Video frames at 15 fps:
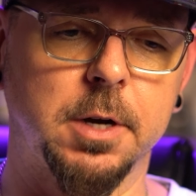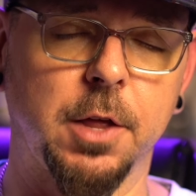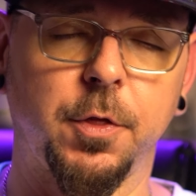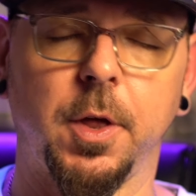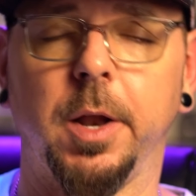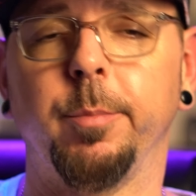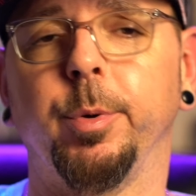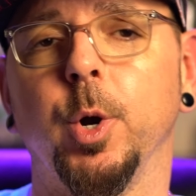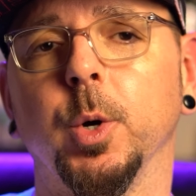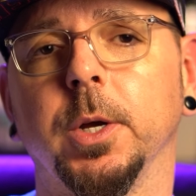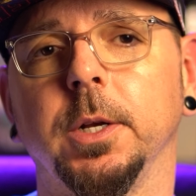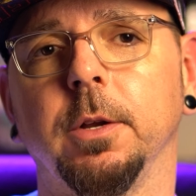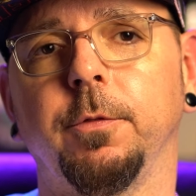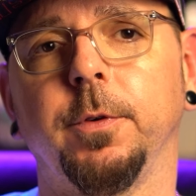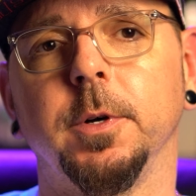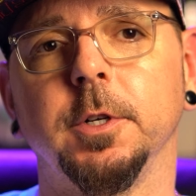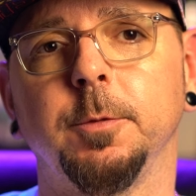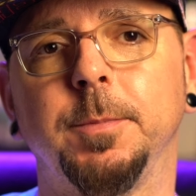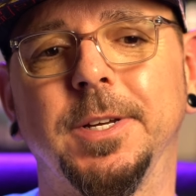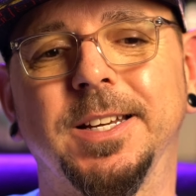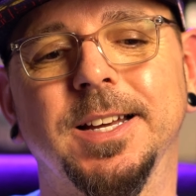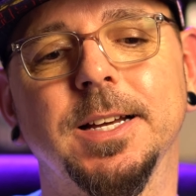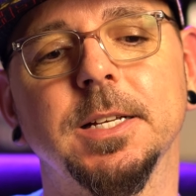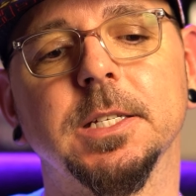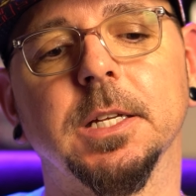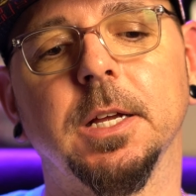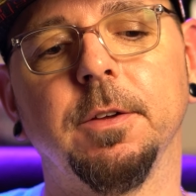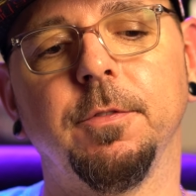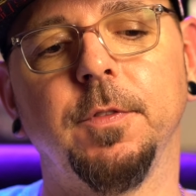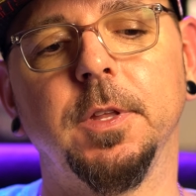I thought I broke it at first because
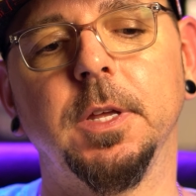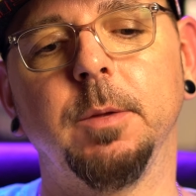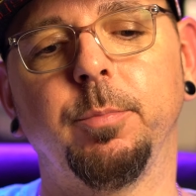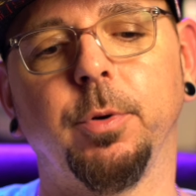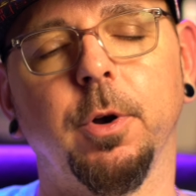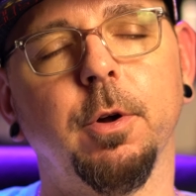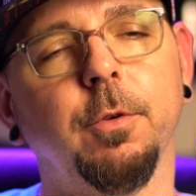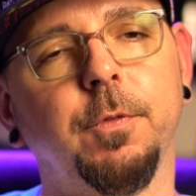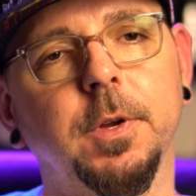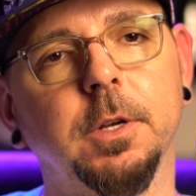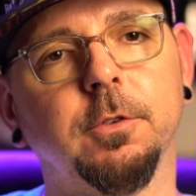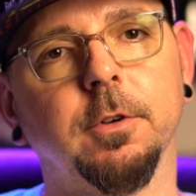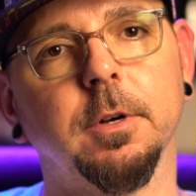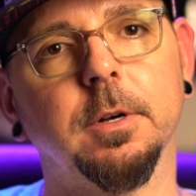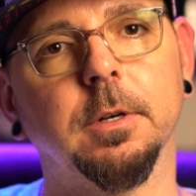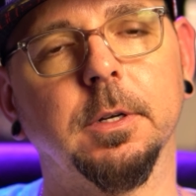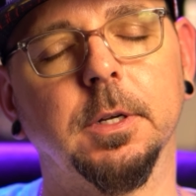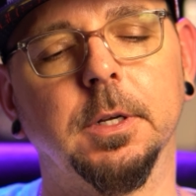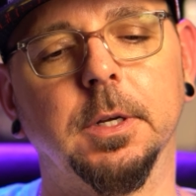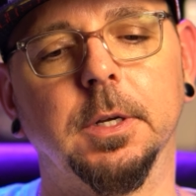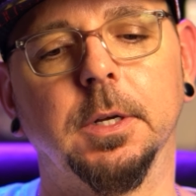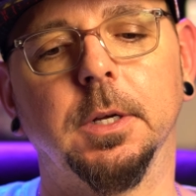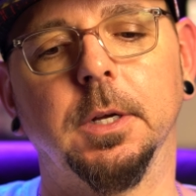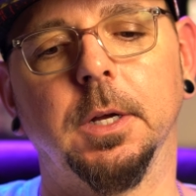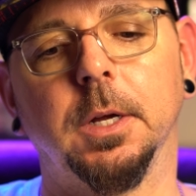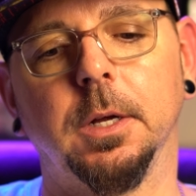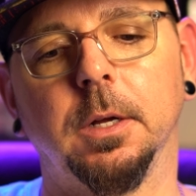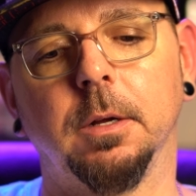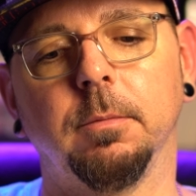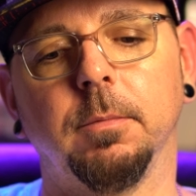of the Pro feature
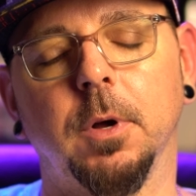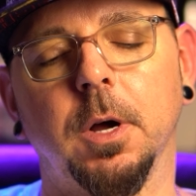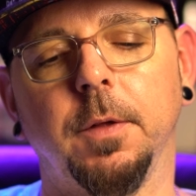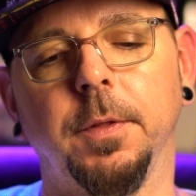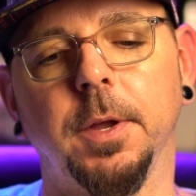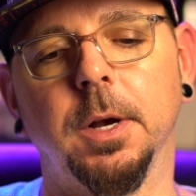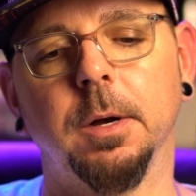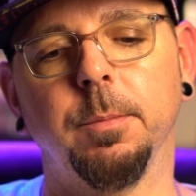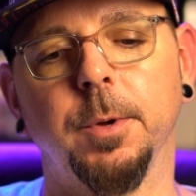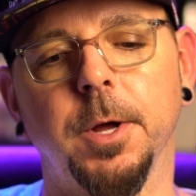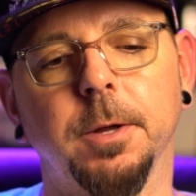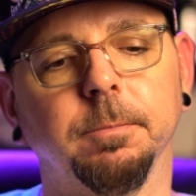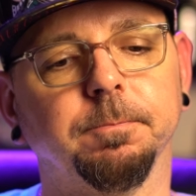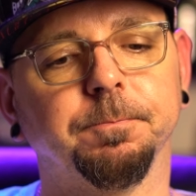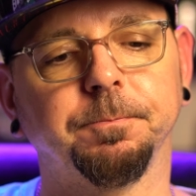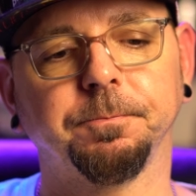on there, but